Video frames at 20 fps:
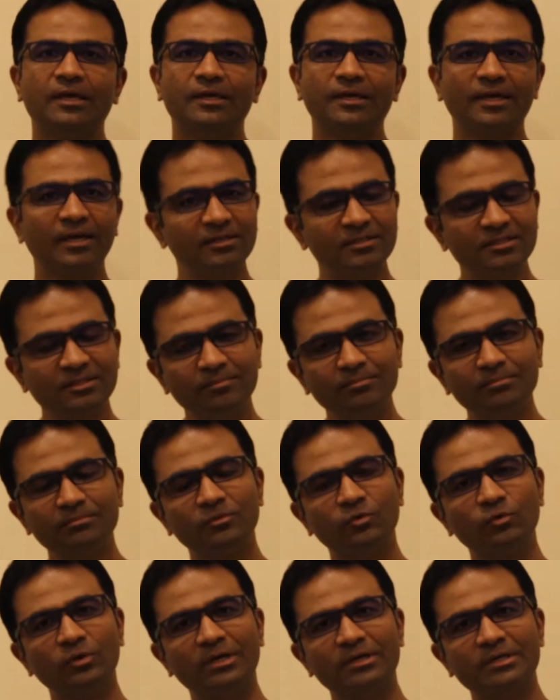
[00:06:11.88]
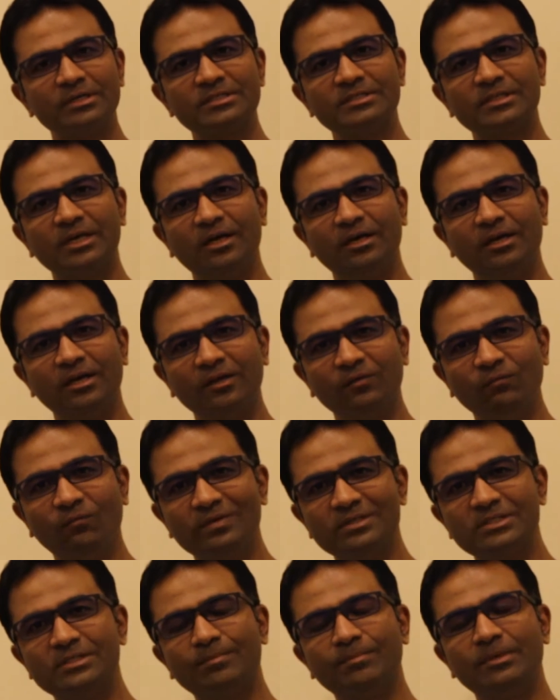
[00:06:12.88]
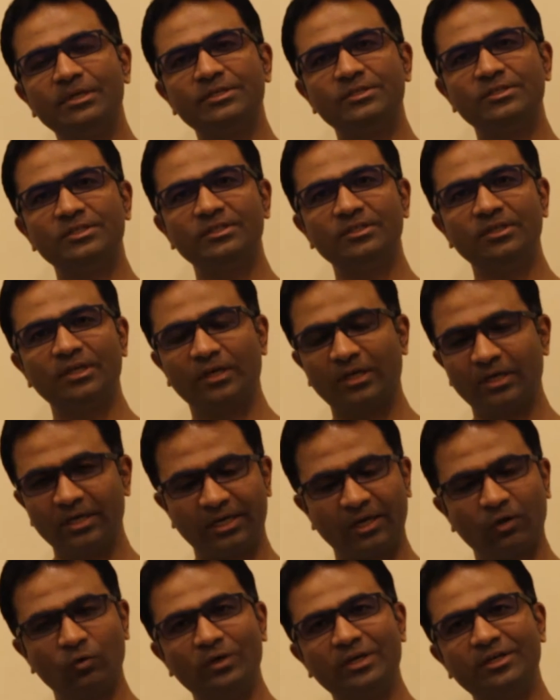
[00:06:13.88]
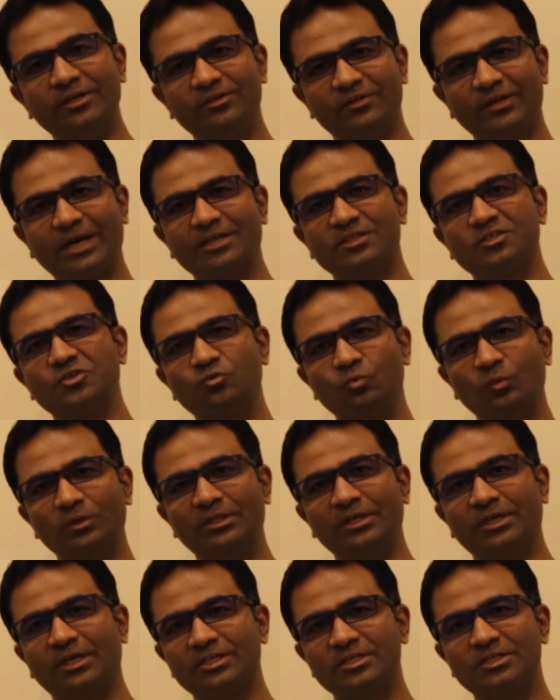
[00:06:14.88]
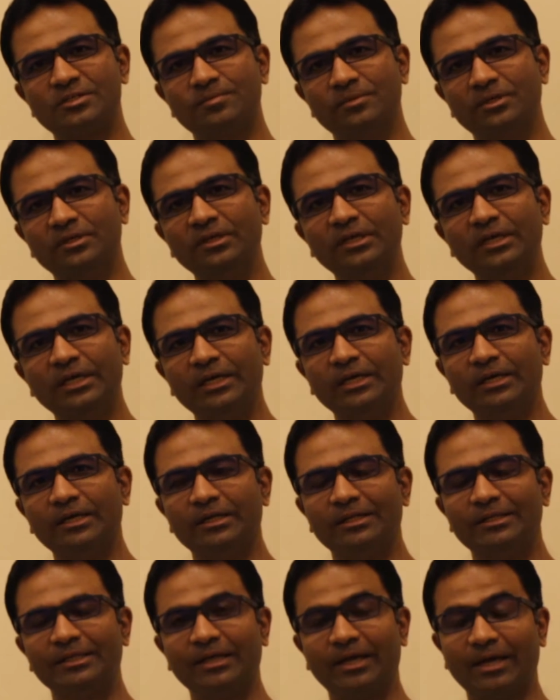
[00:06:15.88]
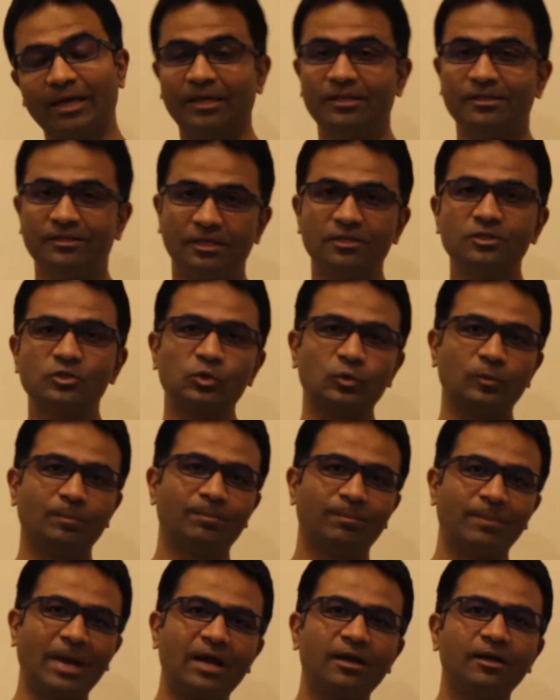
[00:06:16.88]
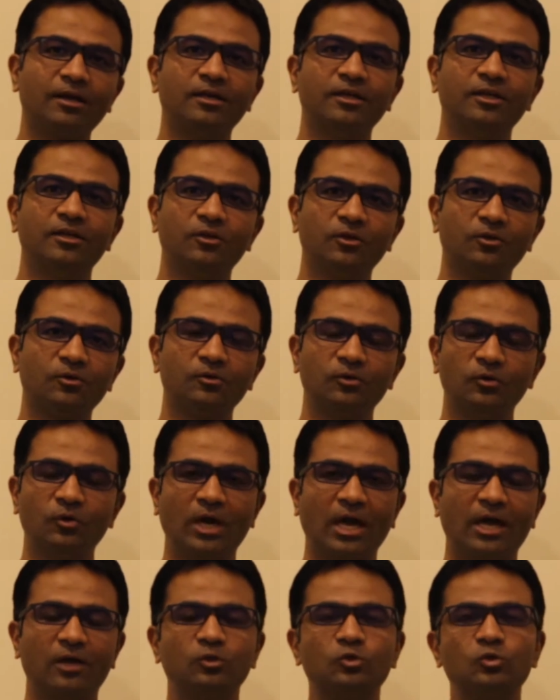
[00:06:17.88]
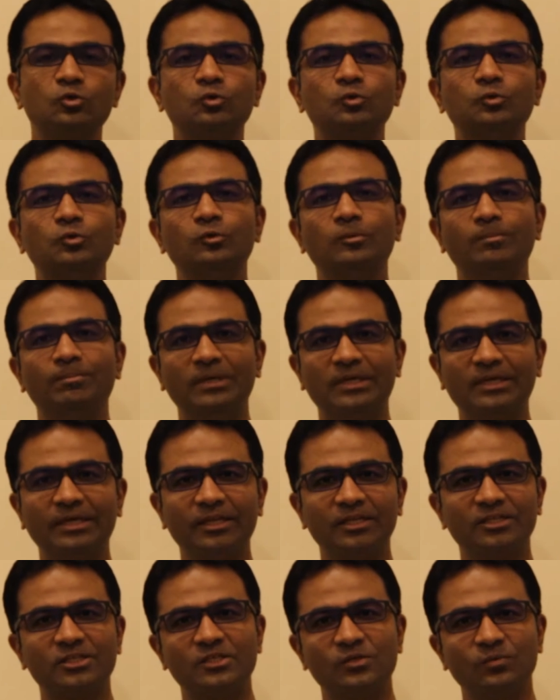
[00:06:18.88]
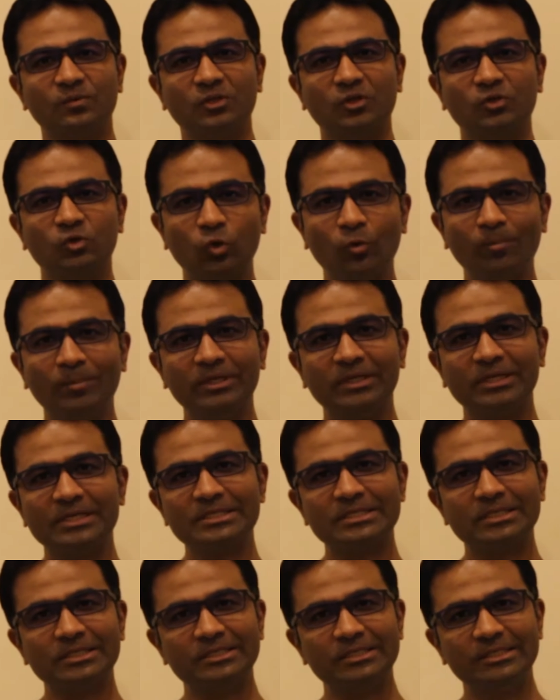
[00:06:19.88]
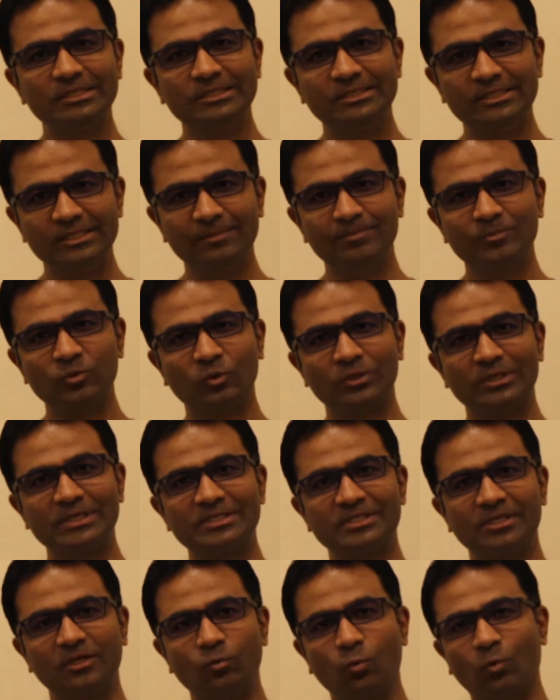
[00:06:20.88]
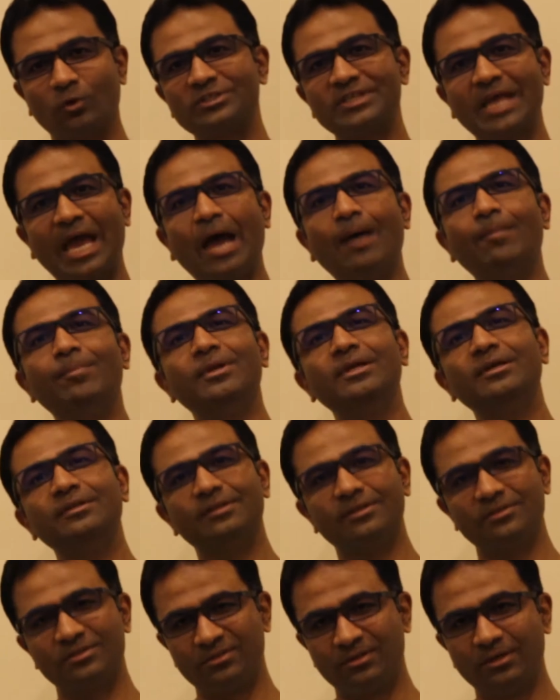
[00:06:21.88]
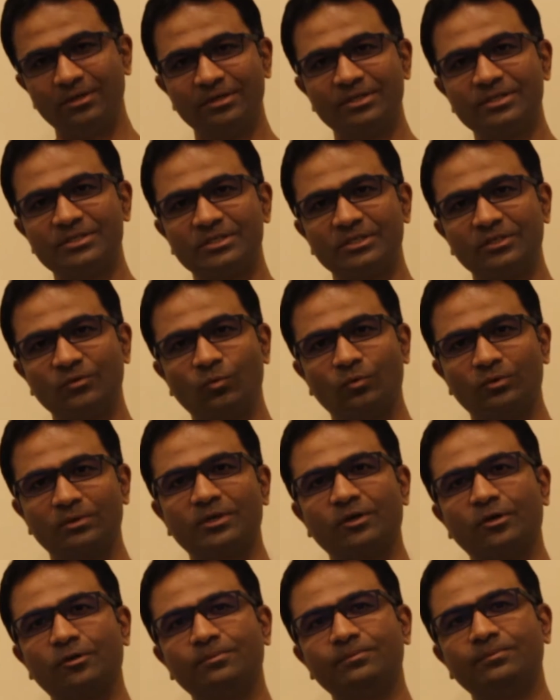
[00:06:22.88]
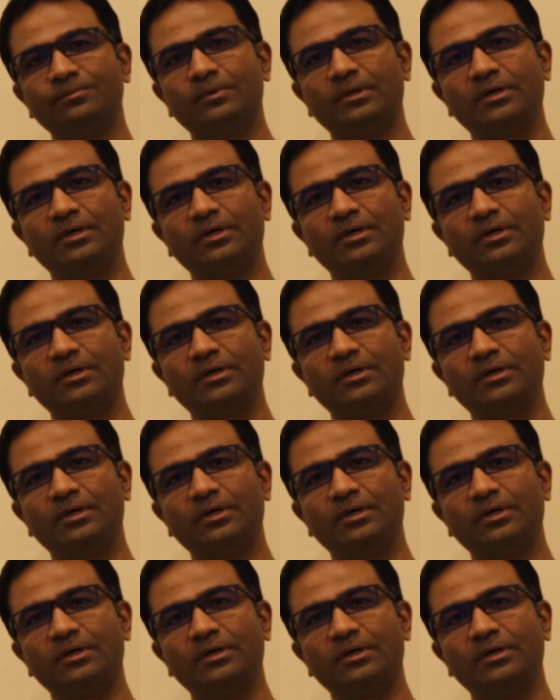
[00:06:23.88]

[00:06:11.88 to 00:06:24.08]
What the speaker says: Get some good understanding, visibility, regular interactions with the customer, and also parallelly, you have to be connected with your domain consulting team to understand what's happening in the industry, what kind of